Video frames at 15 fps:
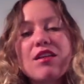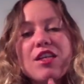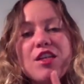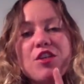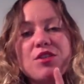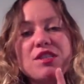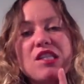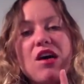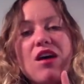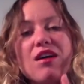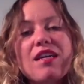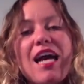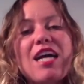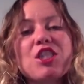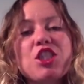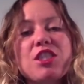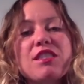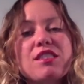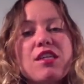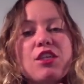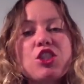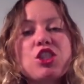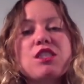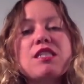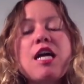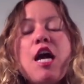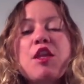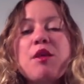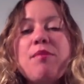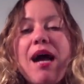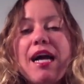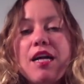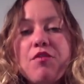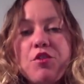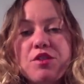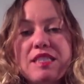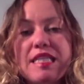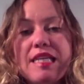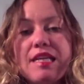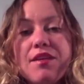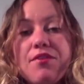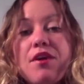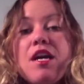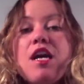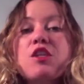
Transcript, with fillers: Your tongue actually touches the back of your teeth.